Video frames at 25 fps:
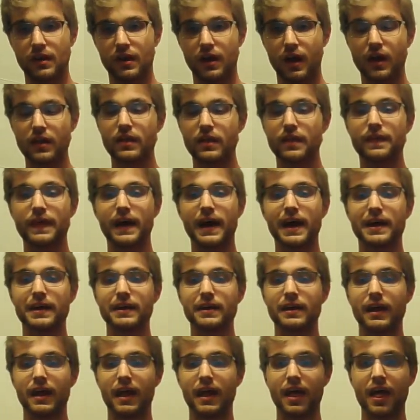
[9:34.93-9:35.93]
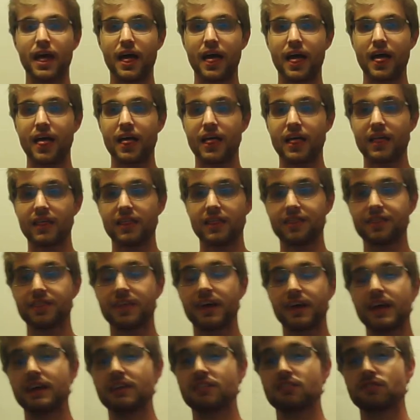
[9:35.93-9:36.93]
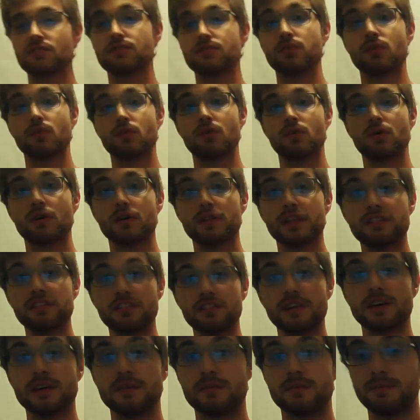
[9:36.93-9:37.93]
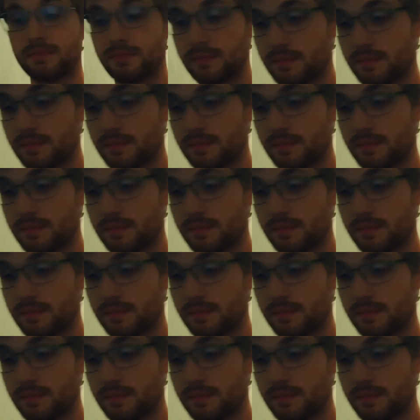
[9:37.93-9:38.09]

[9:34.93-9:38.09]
Other than that, thanks for listening.